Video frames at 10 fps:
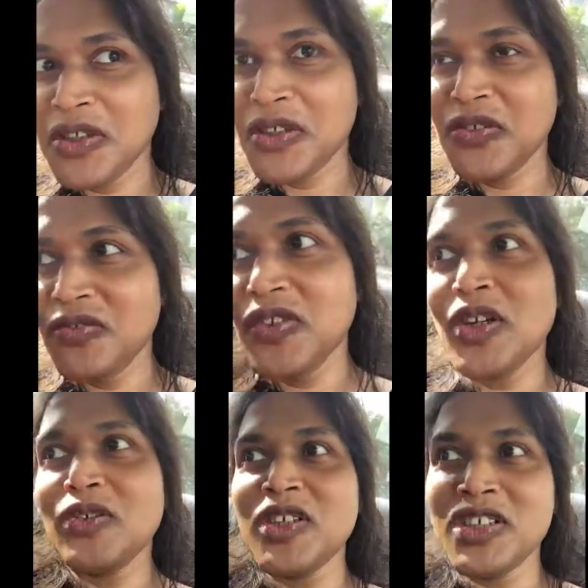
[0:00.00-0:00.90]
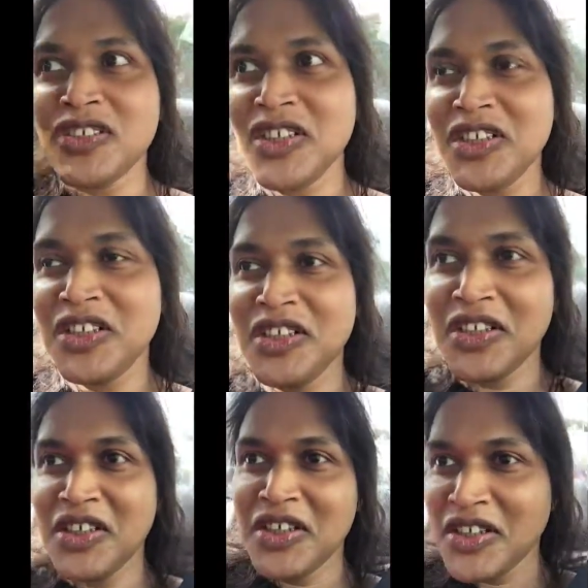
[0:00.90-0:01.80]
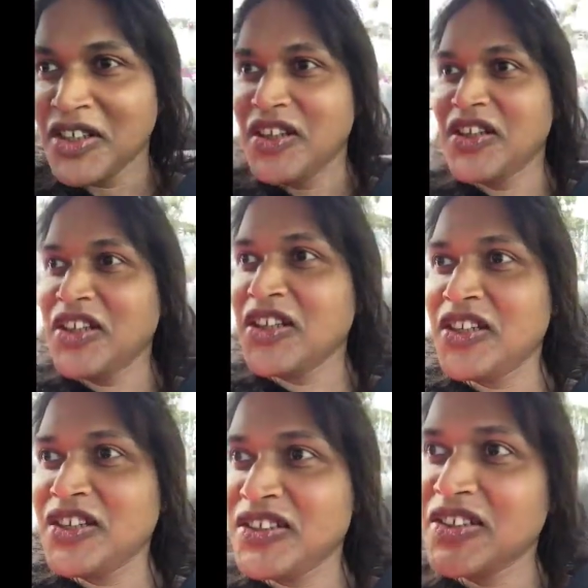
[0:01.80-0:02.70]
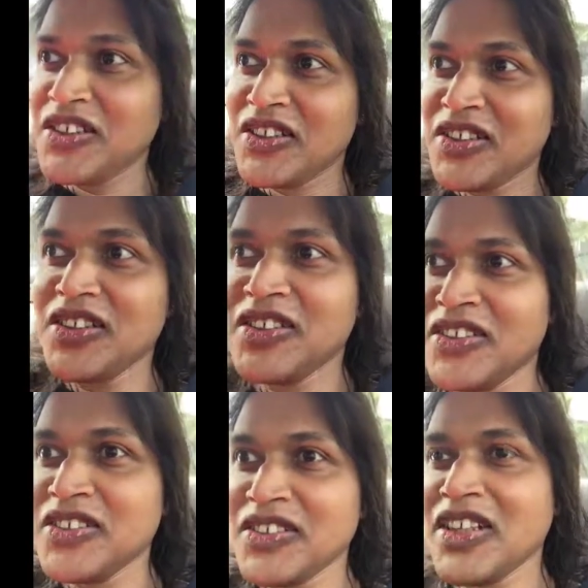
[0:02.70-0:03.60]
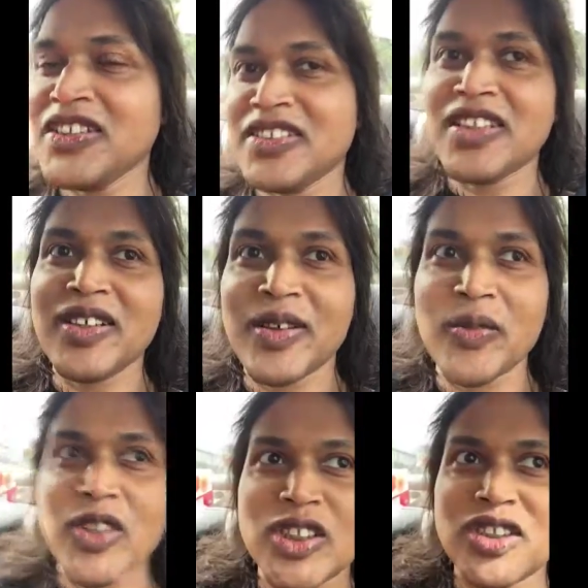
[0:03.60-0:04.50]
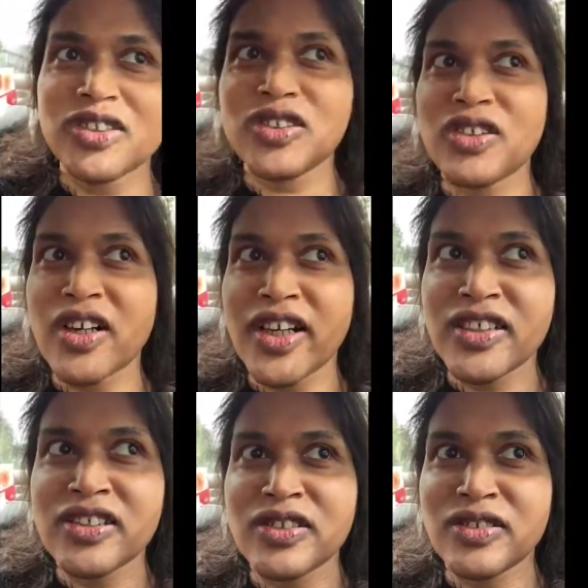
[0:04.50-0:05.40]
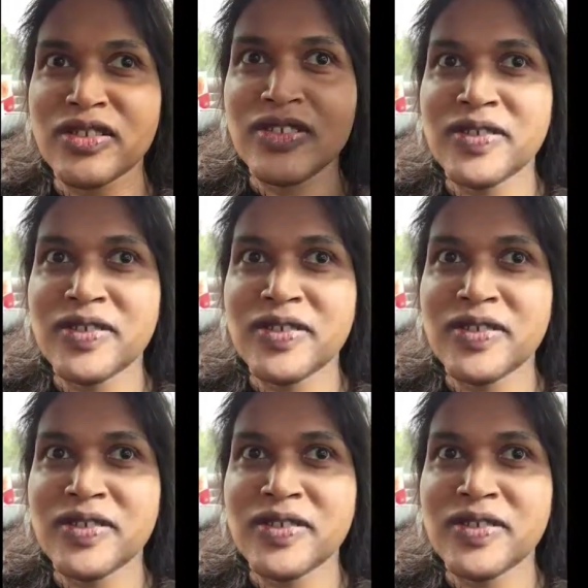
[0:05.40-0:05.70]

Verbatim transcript: go forward and yes I, am going to still try to